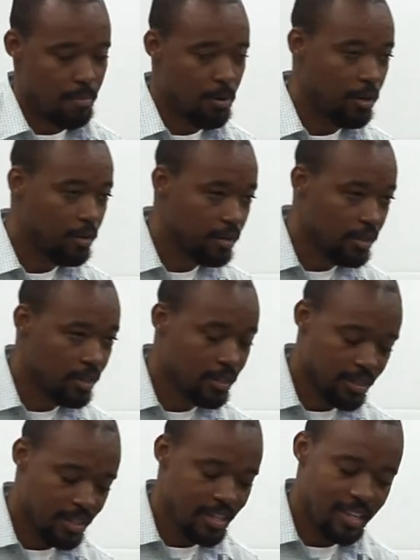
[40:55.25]
but
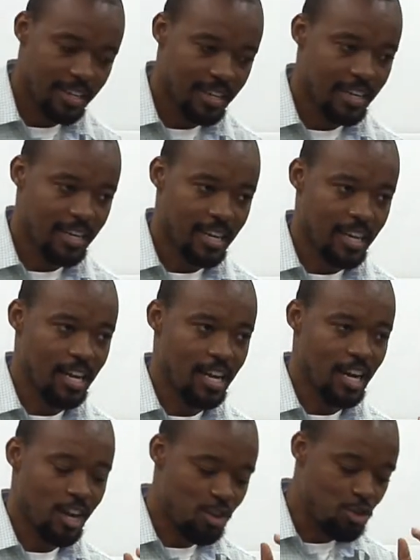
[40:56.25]

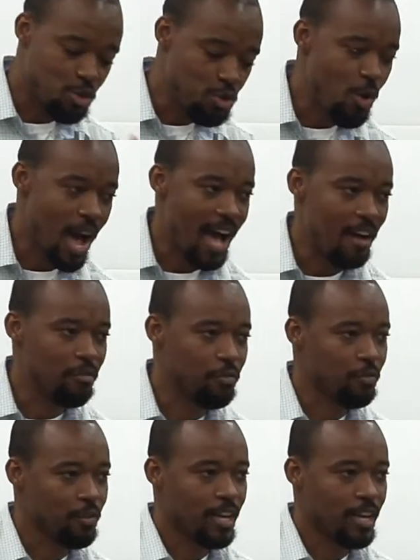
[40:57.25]
you have